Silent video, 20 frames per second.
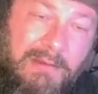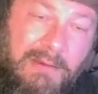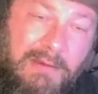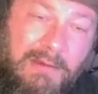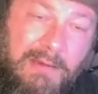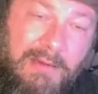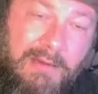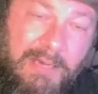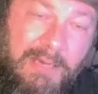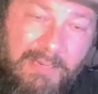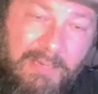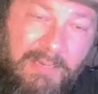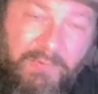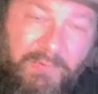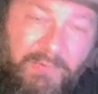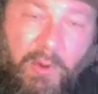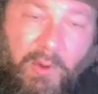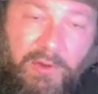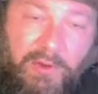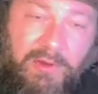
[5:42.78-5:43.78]
and that was
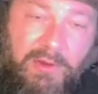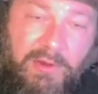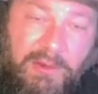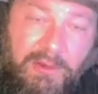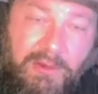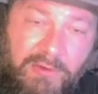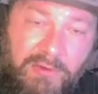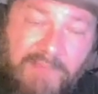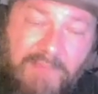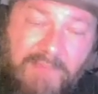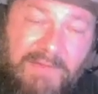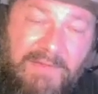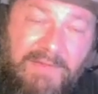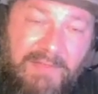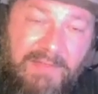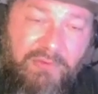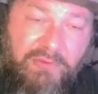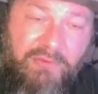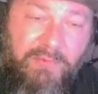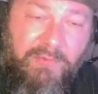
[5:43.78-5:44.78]
part of your. And you have to have that
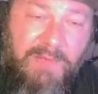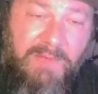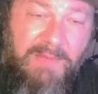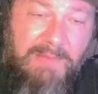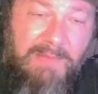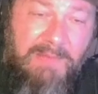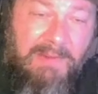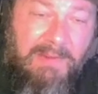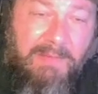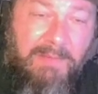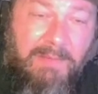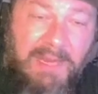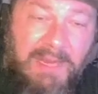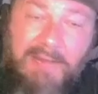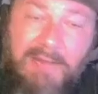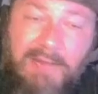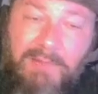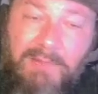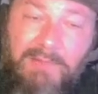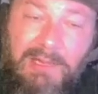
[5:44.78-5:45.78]
as your game plan. Man, I
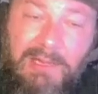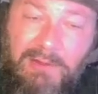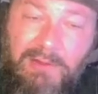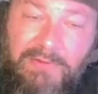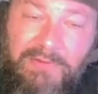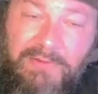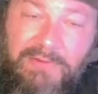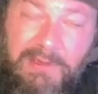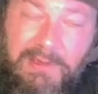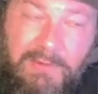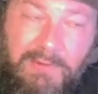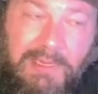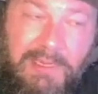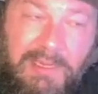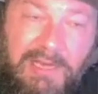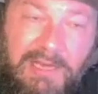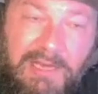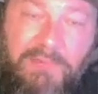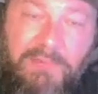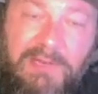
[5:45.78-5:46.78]
really lost that unit.
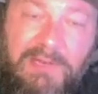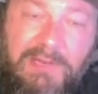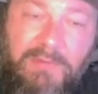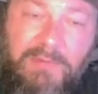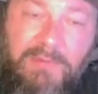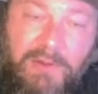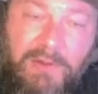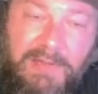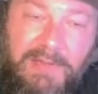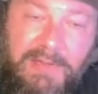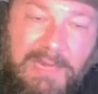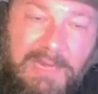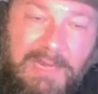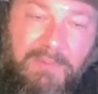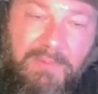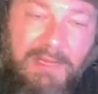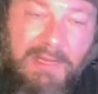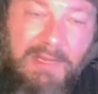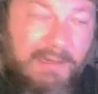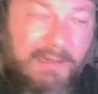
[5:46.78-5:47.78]
Yes, but that's part of the game
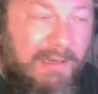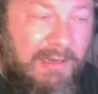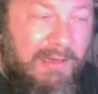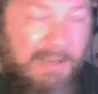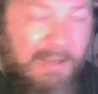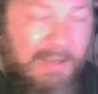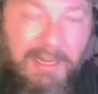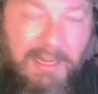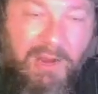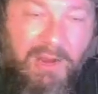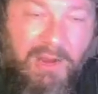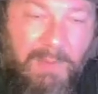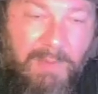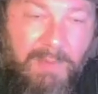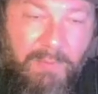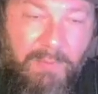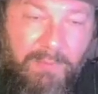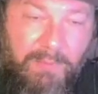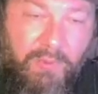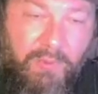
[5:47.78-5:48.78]
plan. Now I'm up
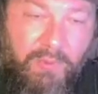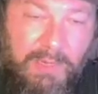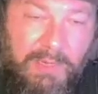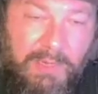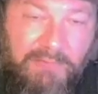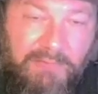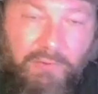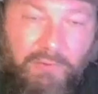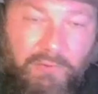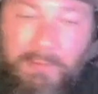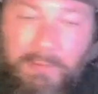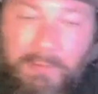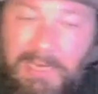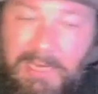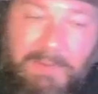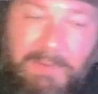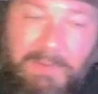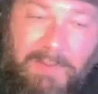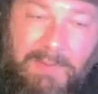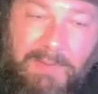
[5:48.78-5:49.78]
on points, or I'm
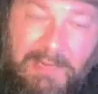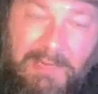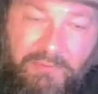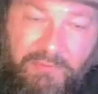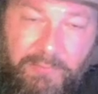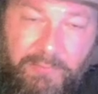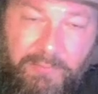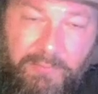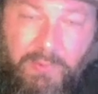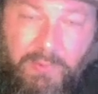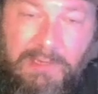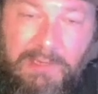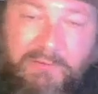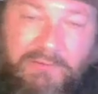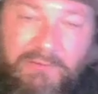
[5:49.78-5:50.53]
keeping pace on points.